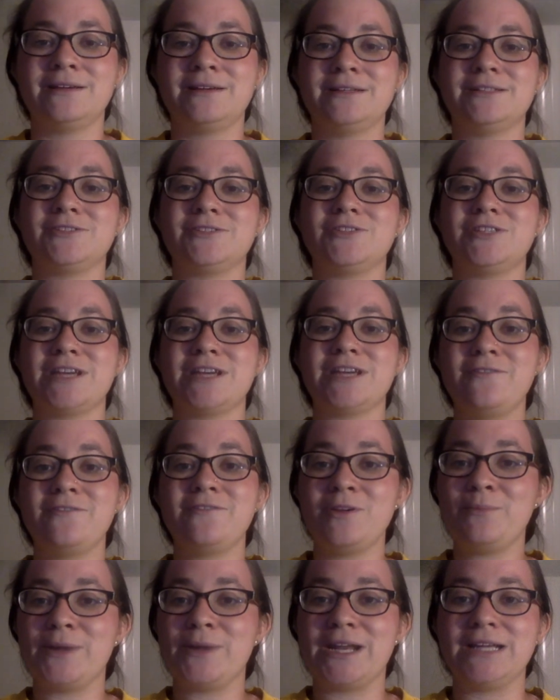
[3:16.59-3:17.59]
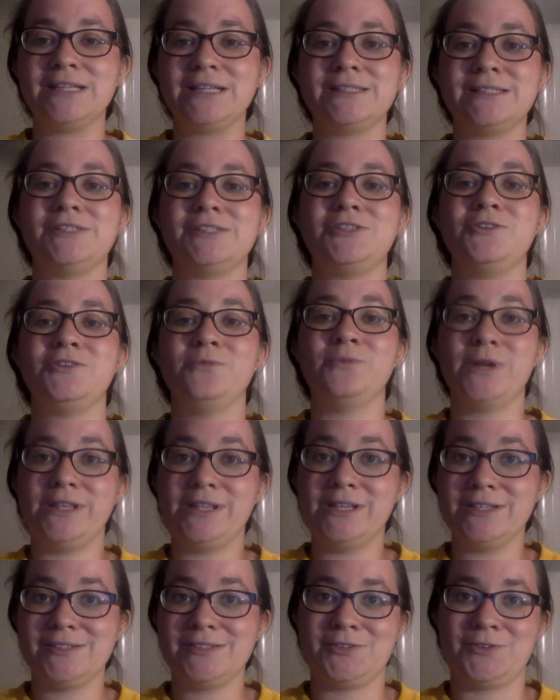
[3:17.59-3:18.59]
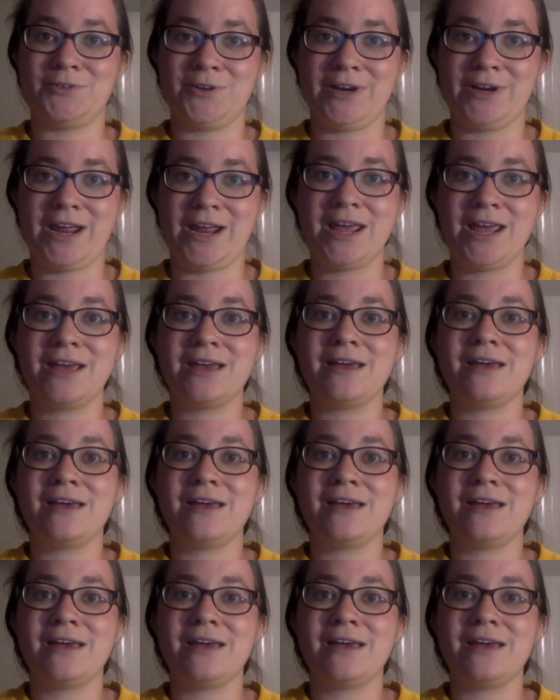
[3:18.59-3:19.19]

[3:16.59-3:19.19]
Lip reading: So take a few minutes to read the story,